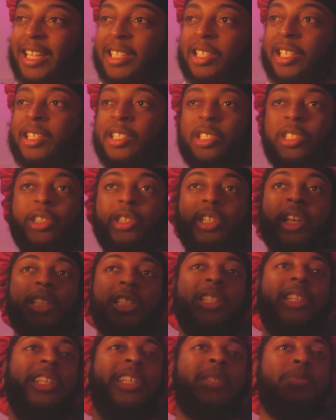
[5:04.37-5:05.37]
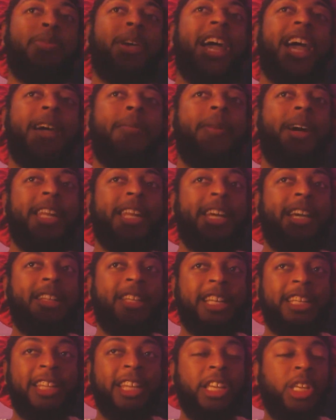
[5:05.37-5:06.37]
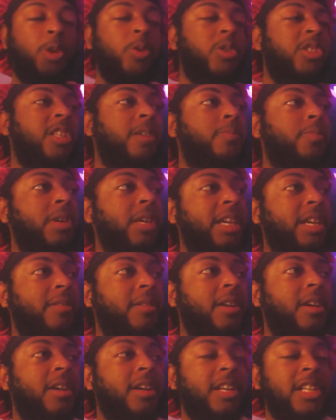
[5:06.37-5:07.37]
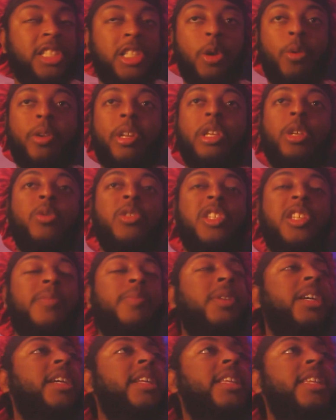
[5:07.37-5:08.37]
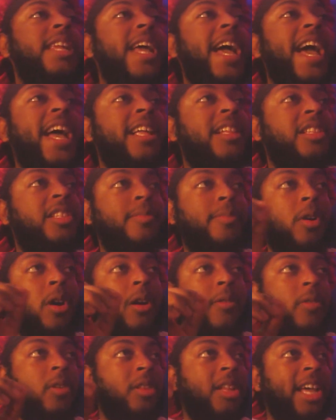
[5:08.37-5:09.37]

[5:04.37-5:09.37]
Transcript: is just as bad, my nigga. Like, Sony used to be a gnat to Marvel.